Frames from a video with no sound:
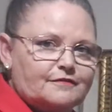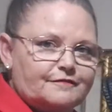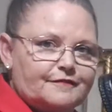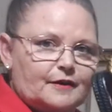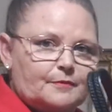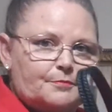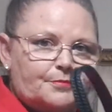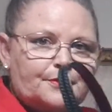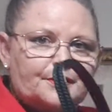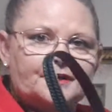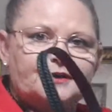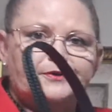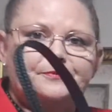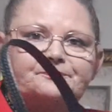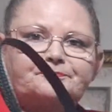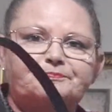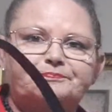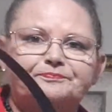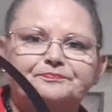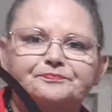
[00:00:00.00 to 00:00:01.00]
fabric.
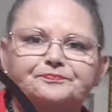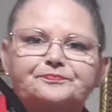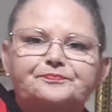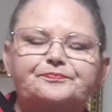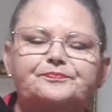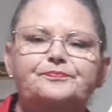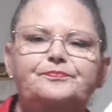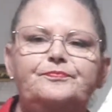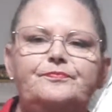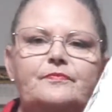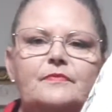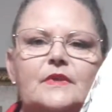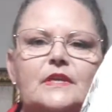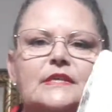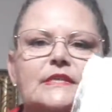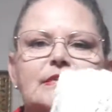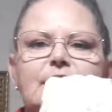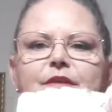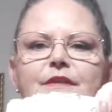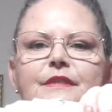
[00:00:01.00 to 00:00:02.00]

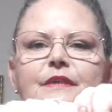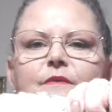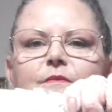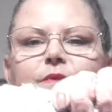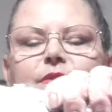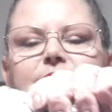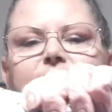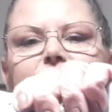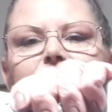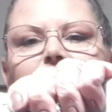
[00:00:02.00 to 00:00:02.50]
So that was the